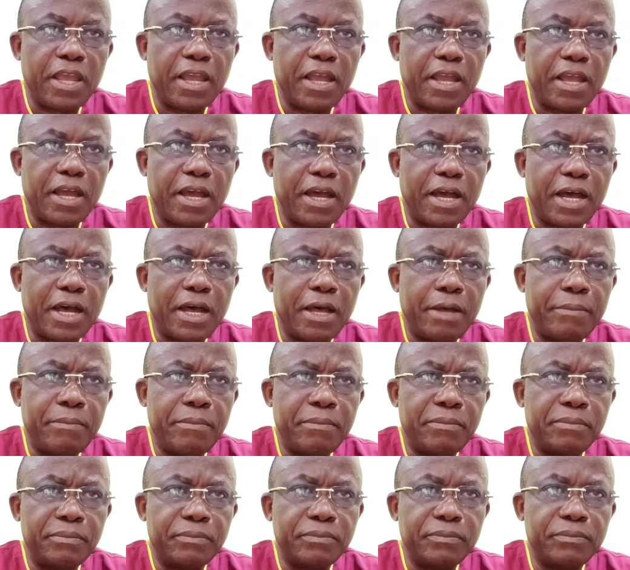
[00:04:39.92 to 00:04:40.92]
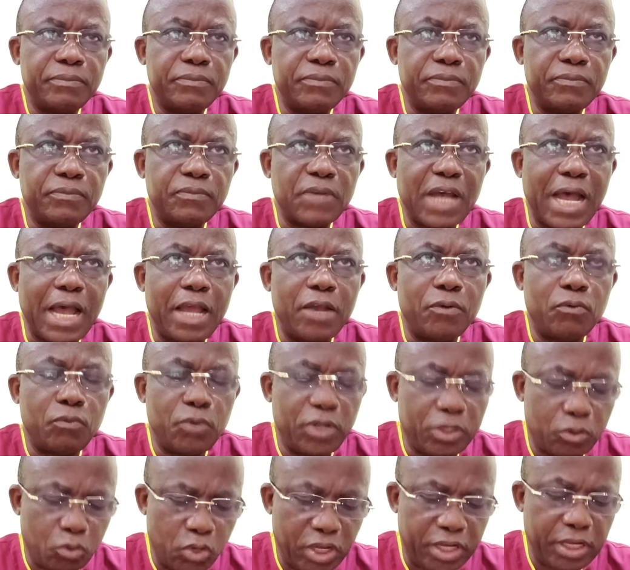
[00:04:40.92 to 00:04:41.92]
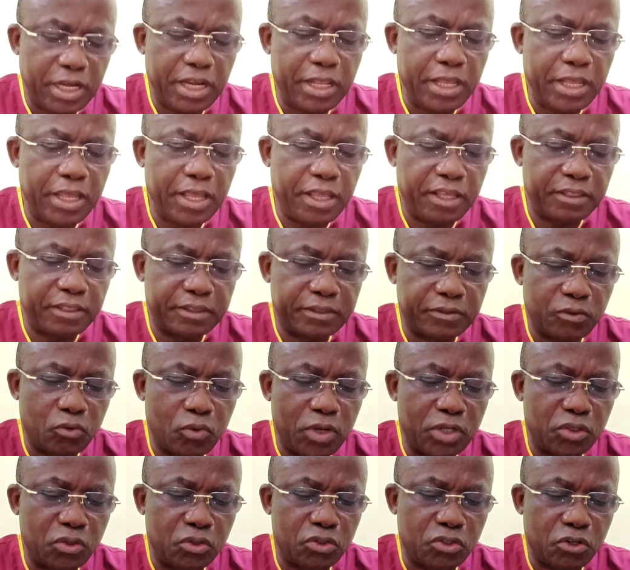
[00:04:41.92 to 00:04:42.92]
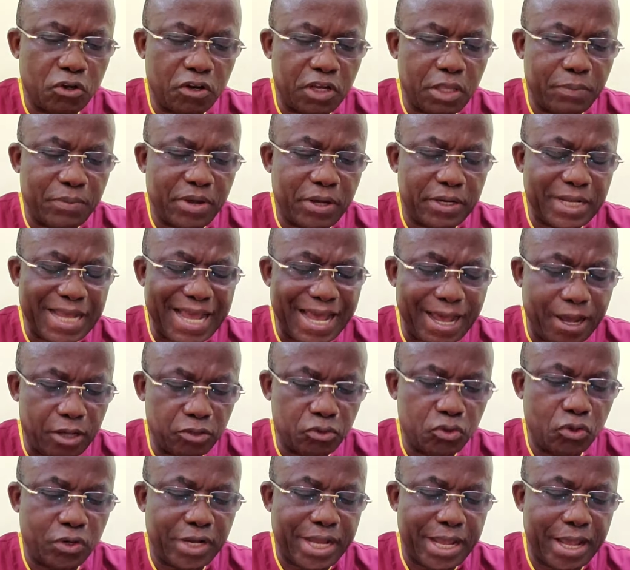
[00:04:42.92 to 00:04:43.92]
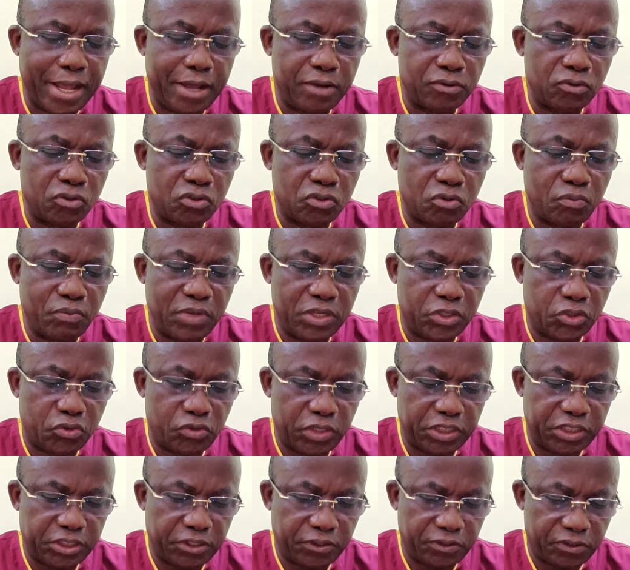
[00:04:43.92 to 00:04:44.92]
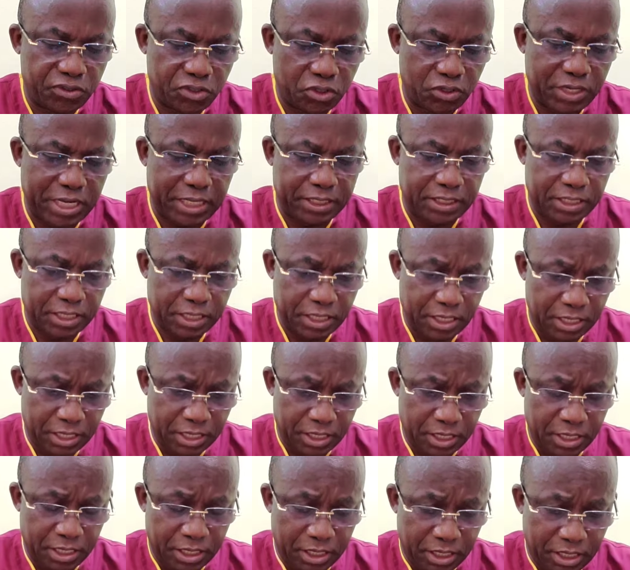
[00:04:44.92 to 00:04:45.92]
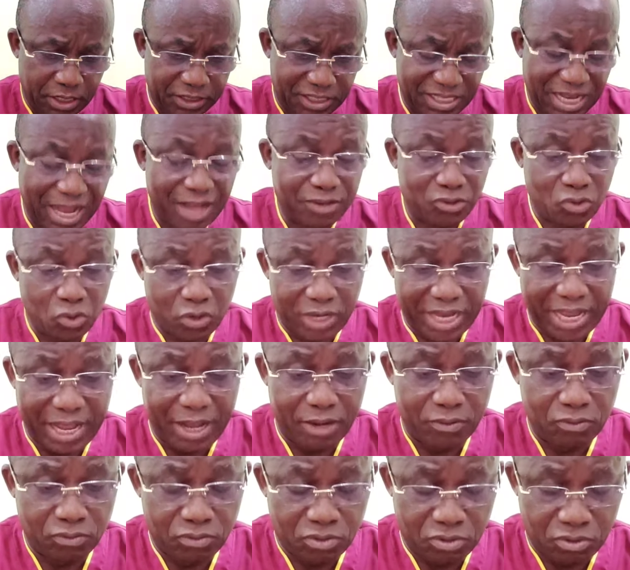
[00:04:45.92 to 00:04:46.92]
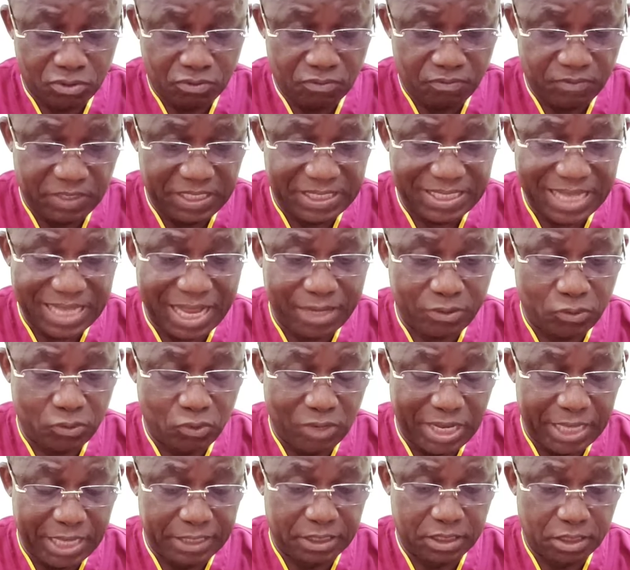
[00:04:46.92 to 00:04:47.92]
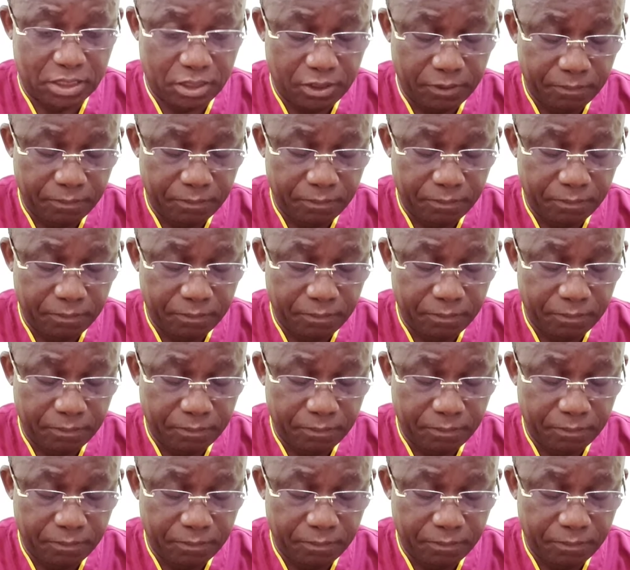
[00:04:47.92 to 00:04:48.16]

I will quickly want to talk about how to count menstruation, how to count the cycle length.